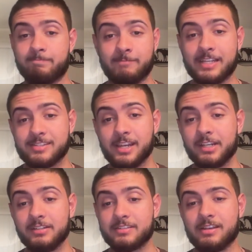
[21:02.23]
That's not a
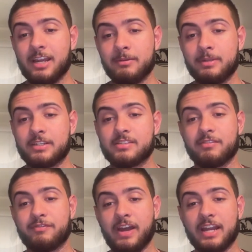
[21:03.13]
good sign because the
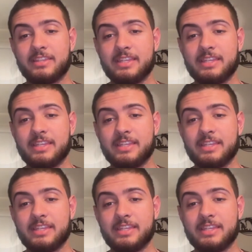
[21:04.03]
fact